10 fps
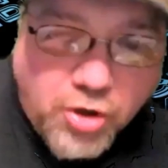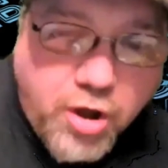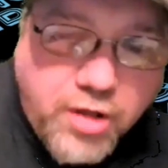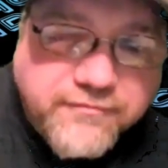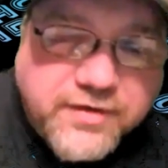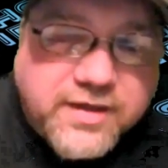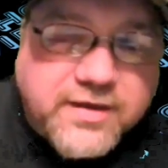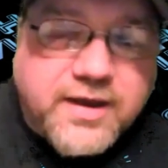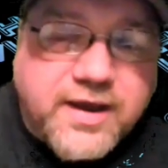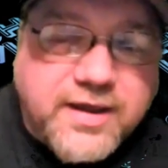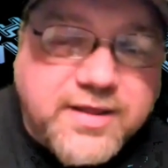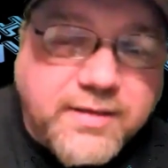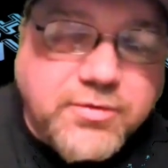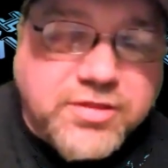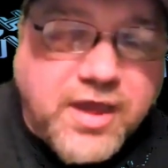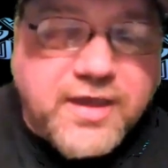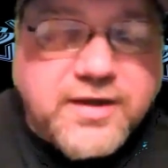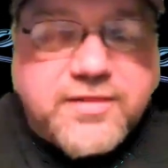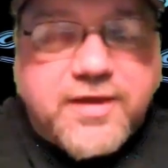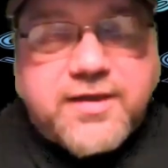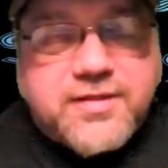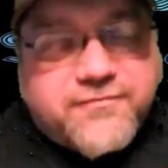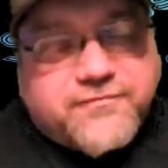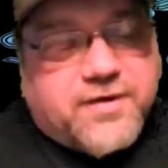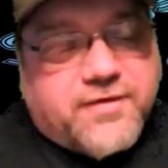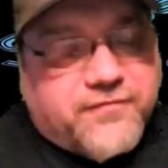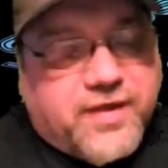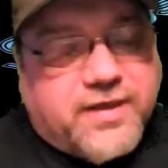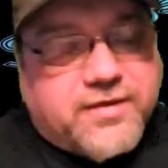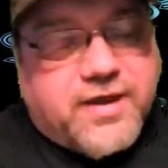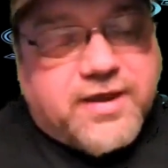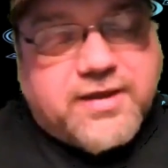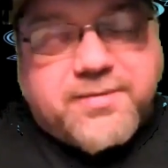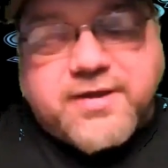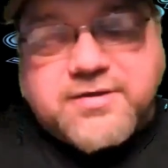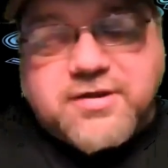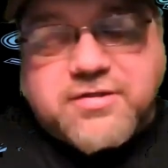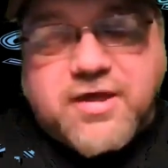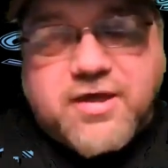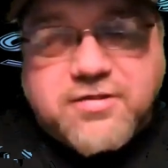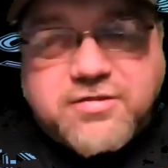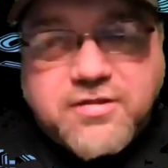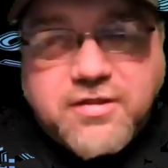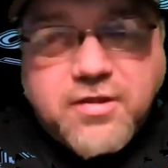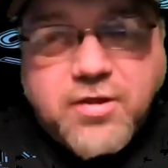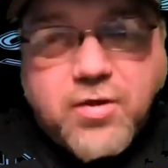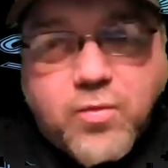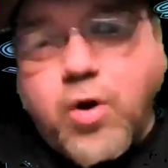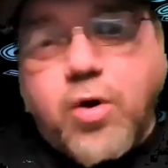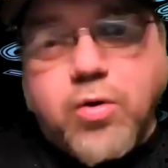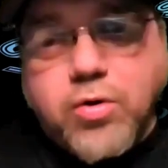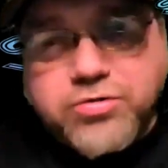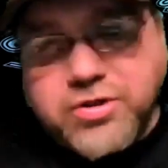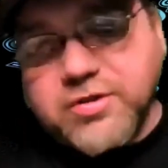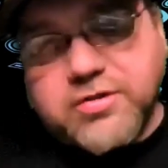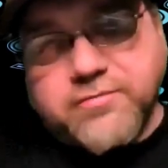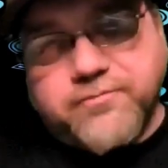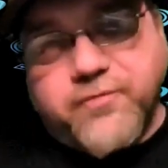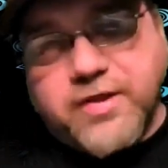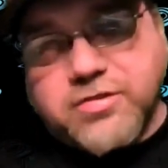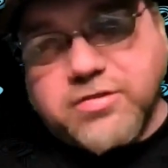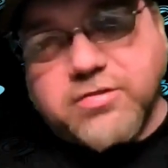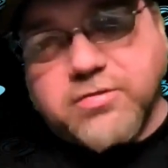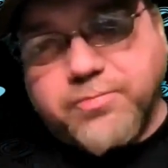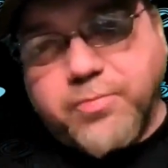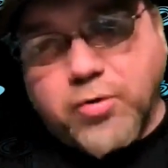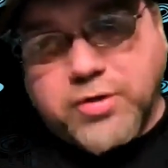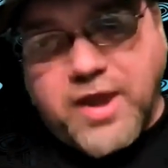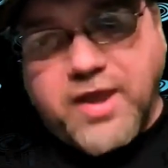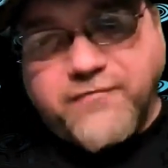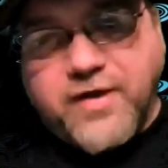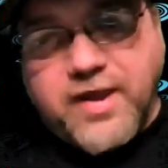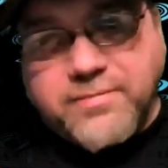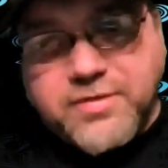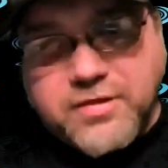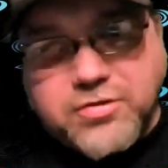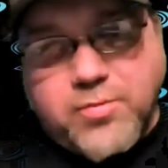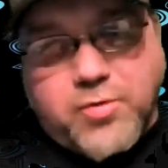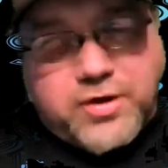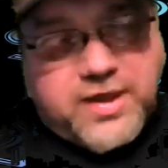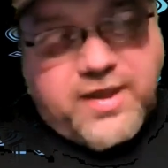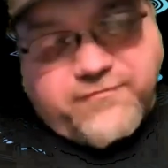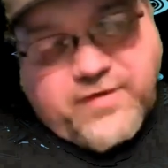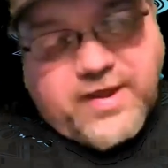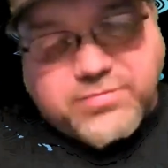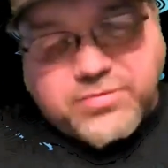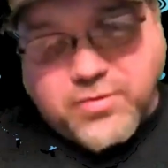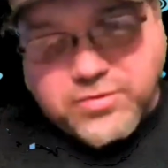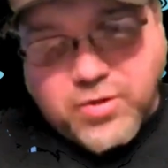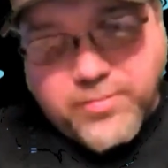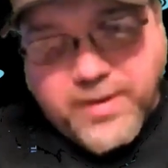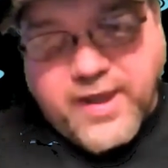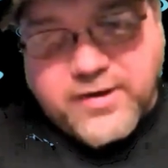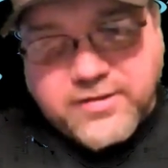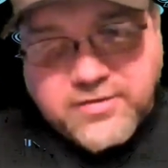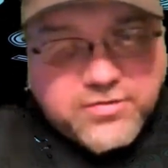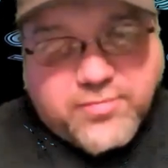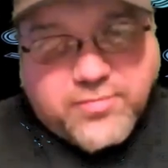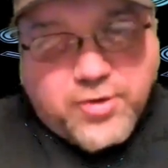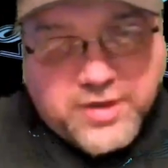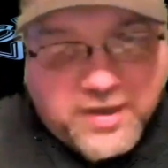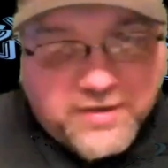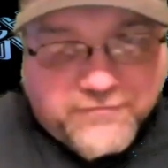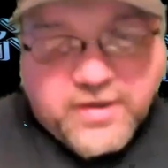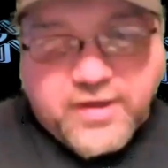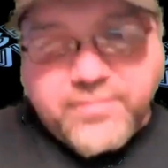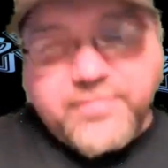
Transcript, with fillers: all of it. And anytime you say anything, the, a fan or anybody just says, well, since Vince broke kayfabe, there's no more kayfabe, so it don't matter. There's no more kayfabe.